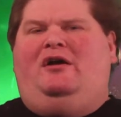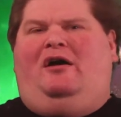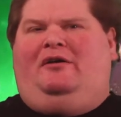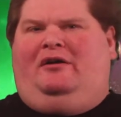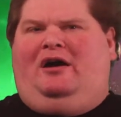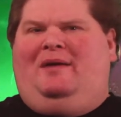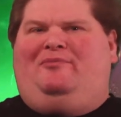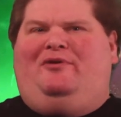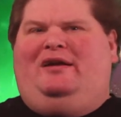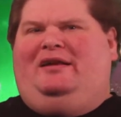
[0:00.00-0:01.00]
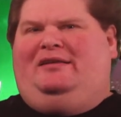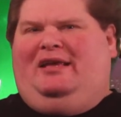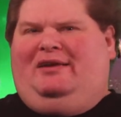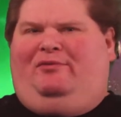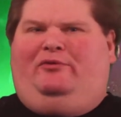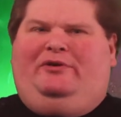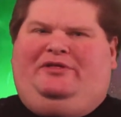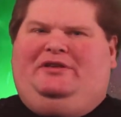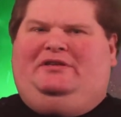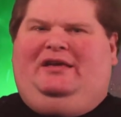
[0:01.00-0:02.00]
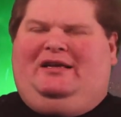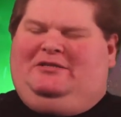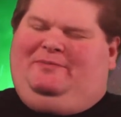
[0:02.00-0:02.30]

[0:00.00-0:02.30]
on an operating table with his guts